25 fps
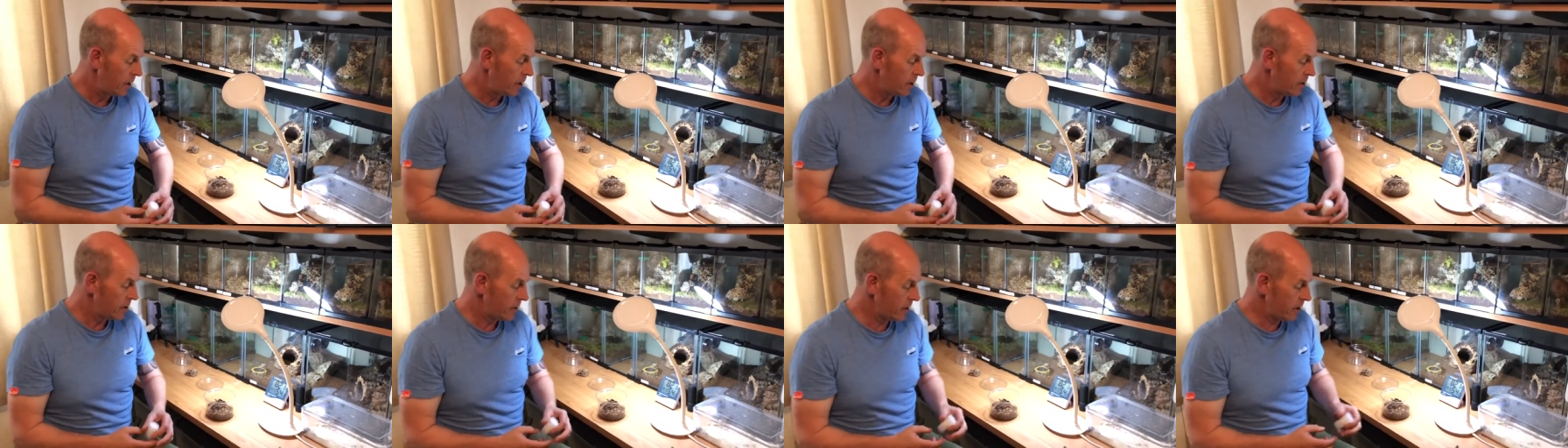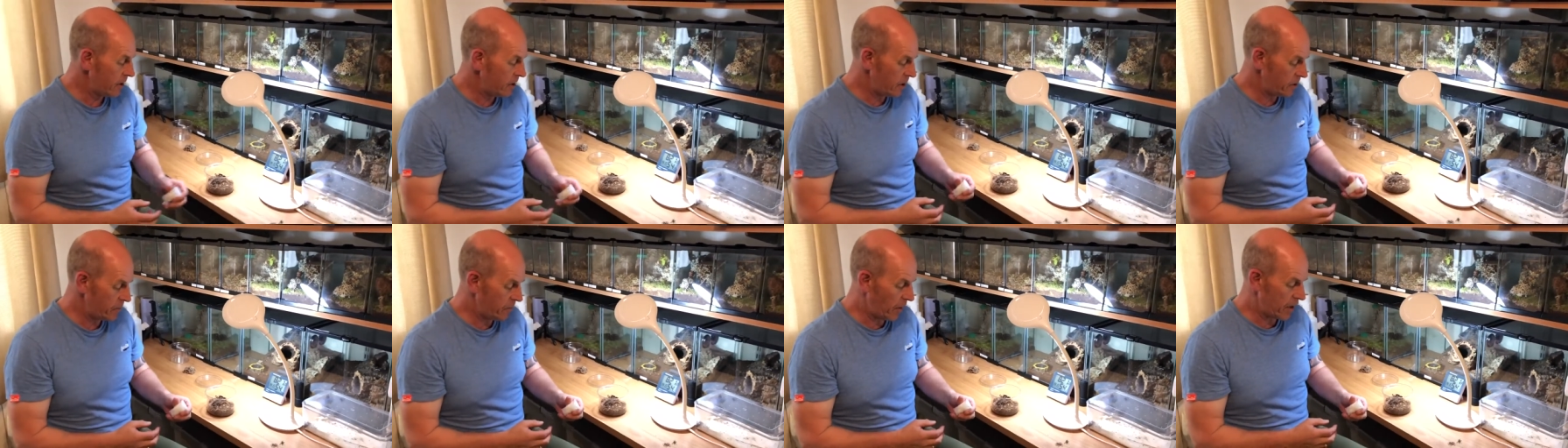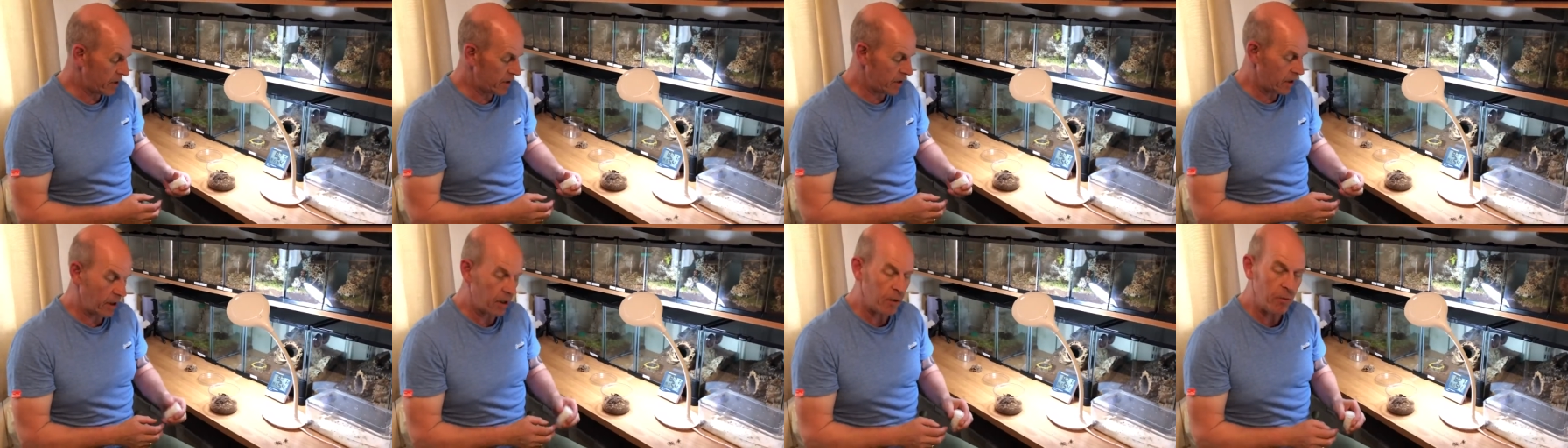So this is
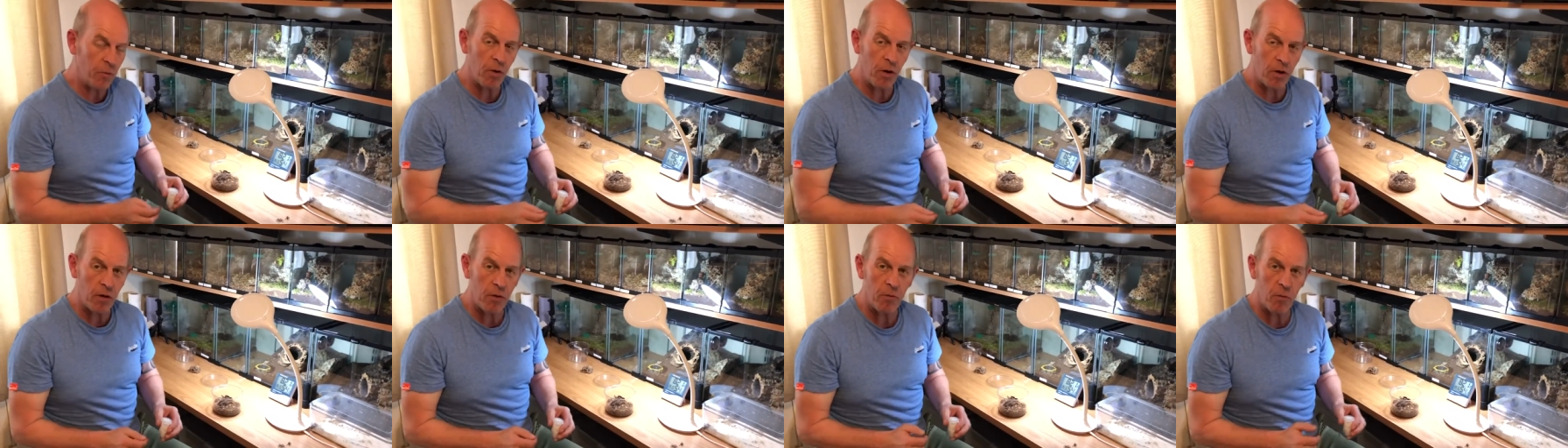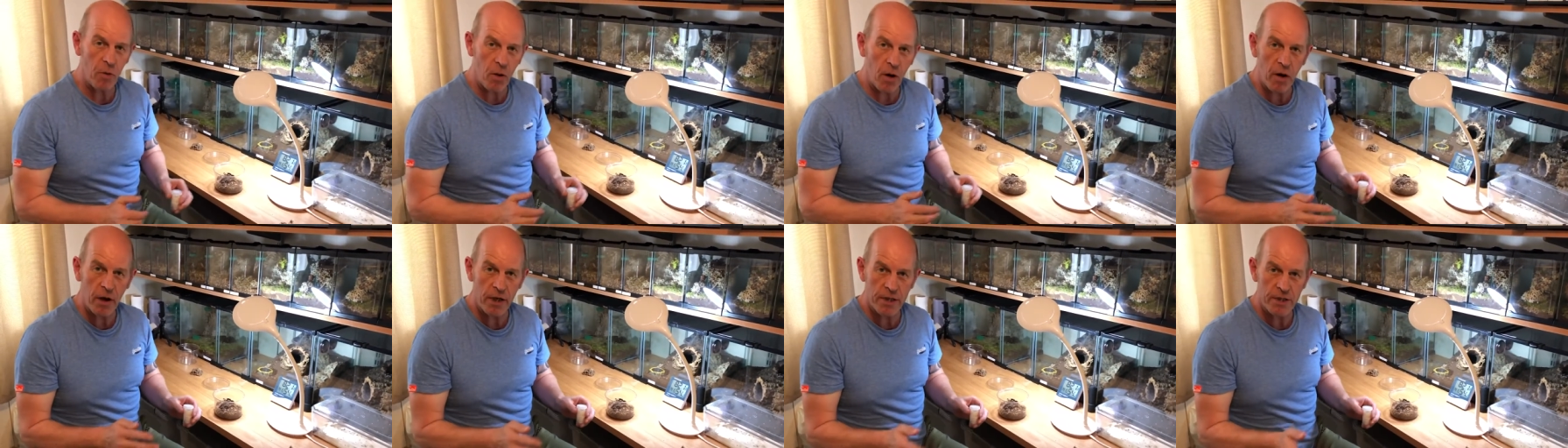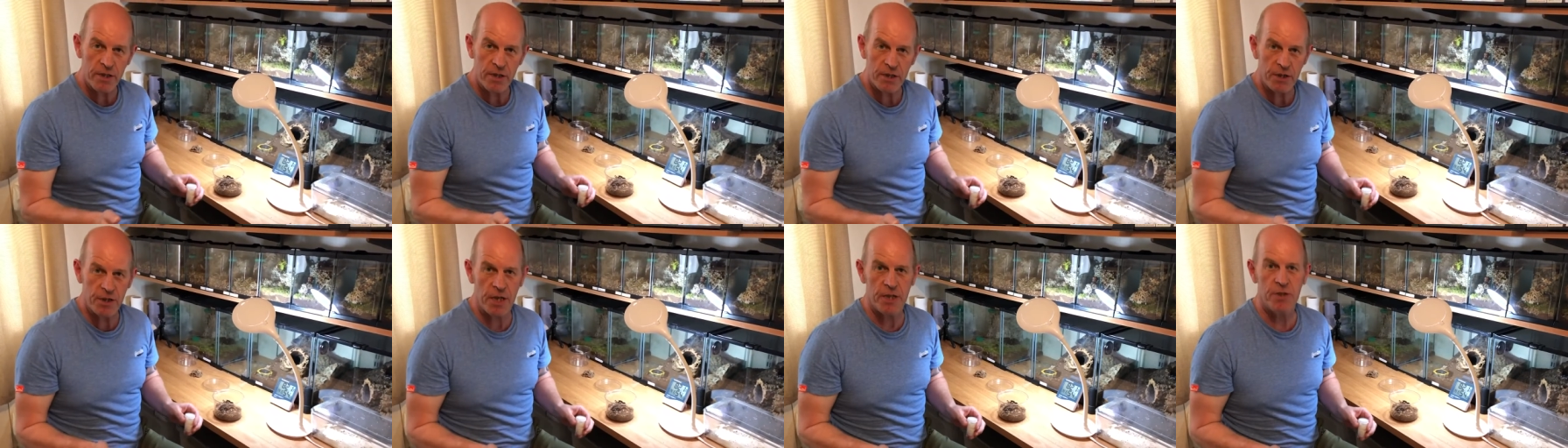basically what, what I
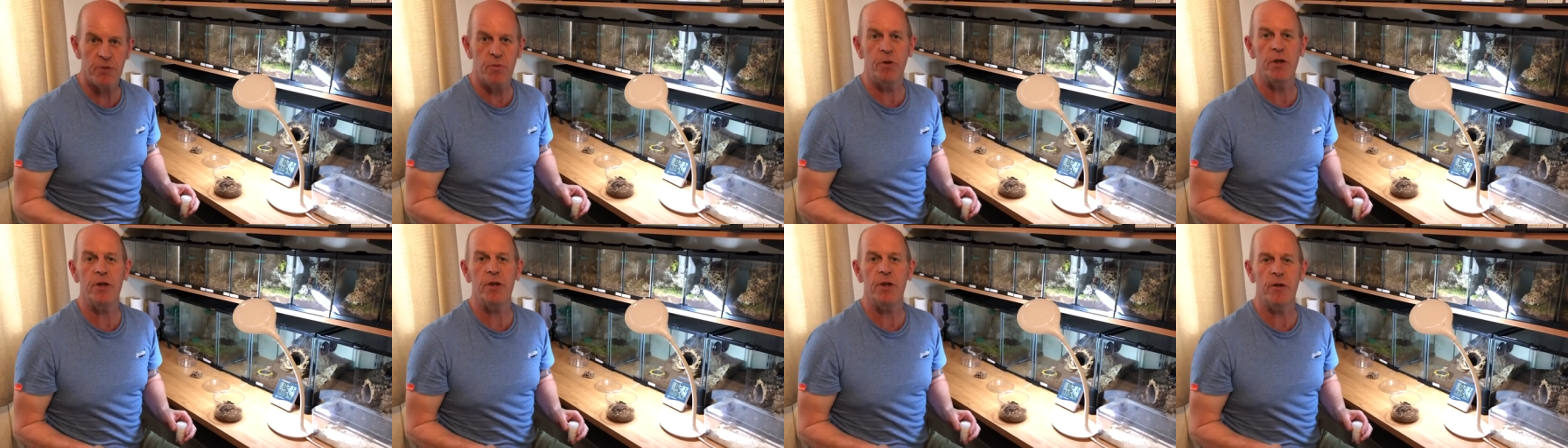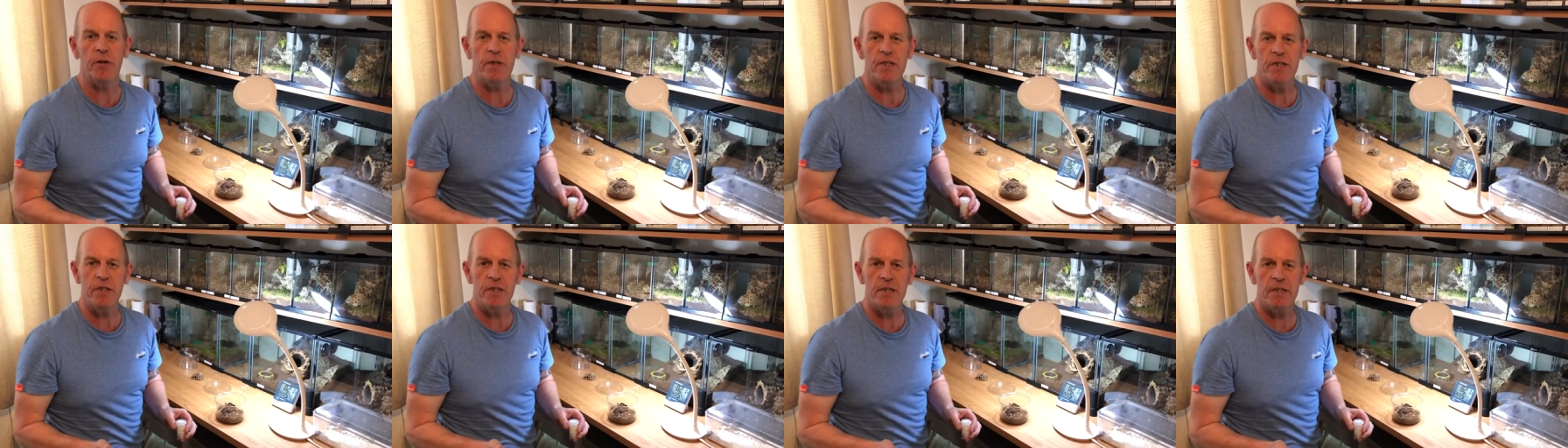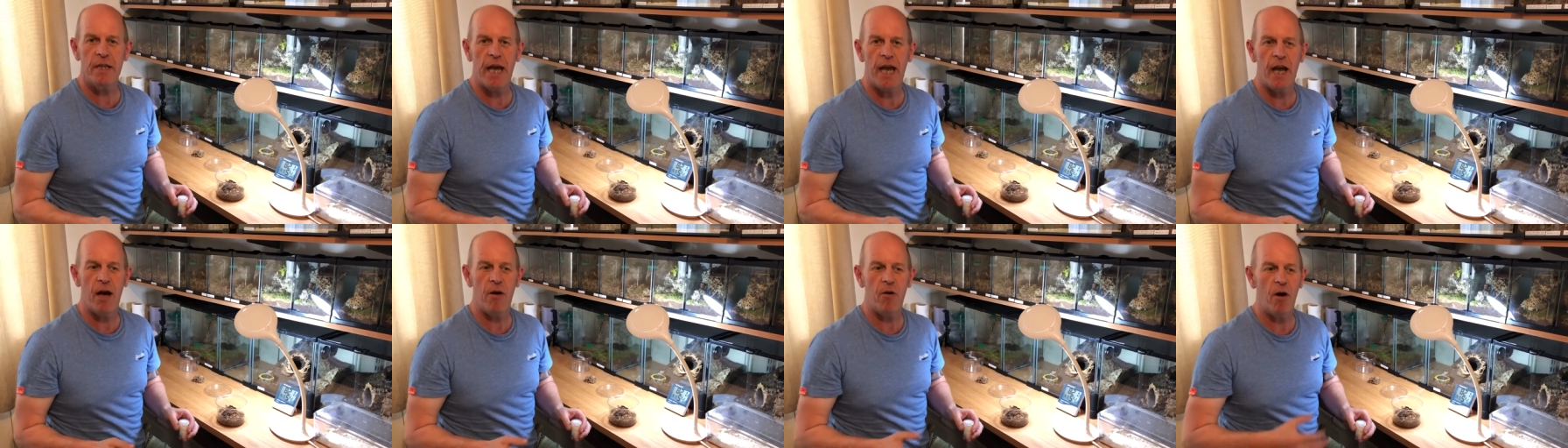suggest we do. This is
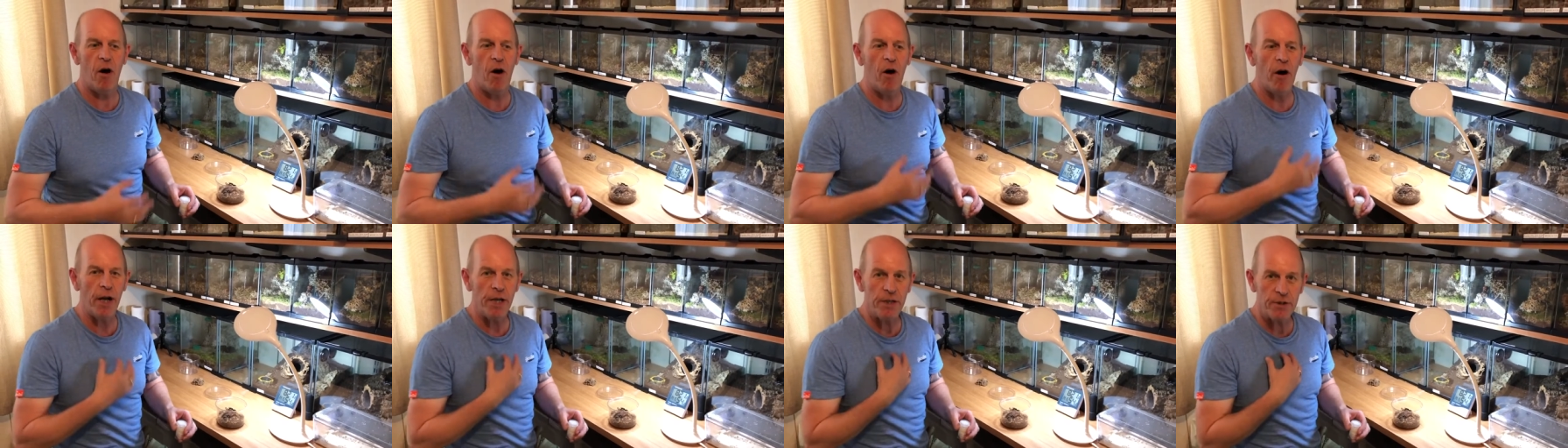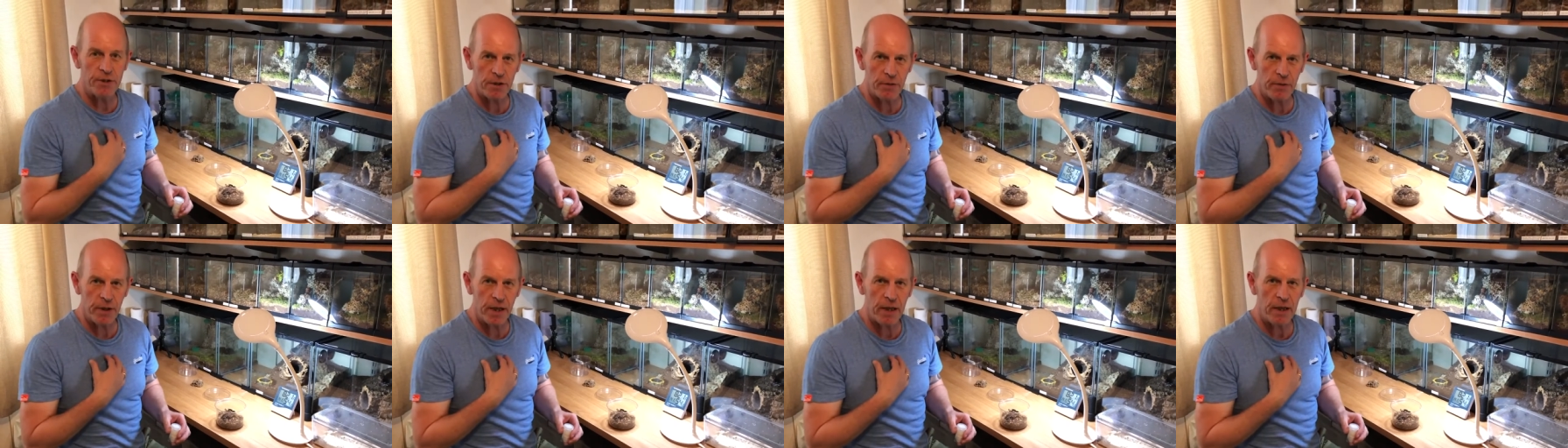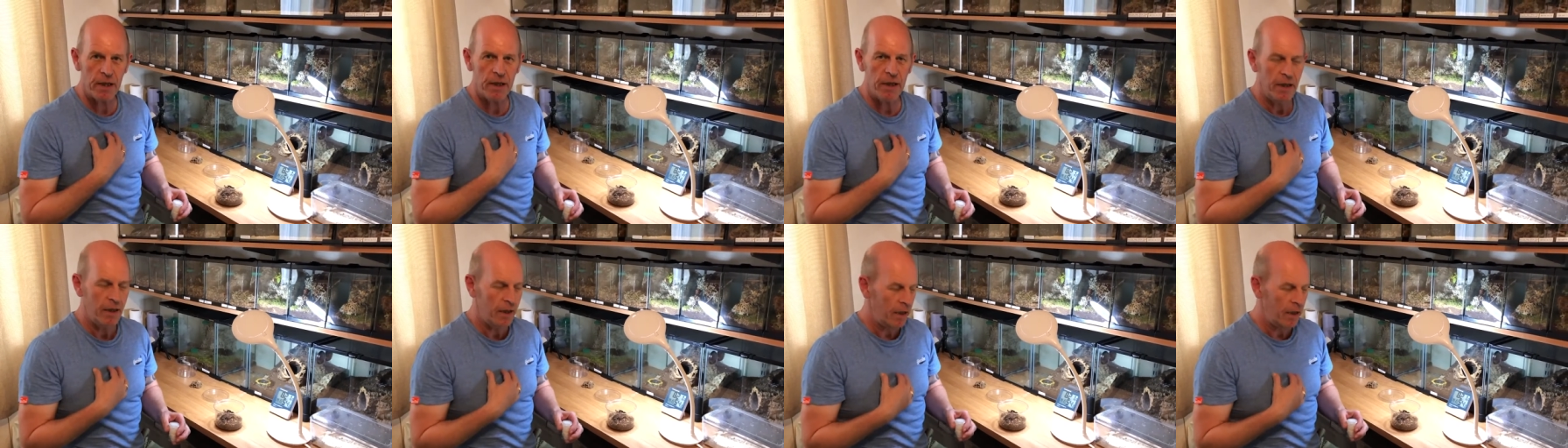how I do it.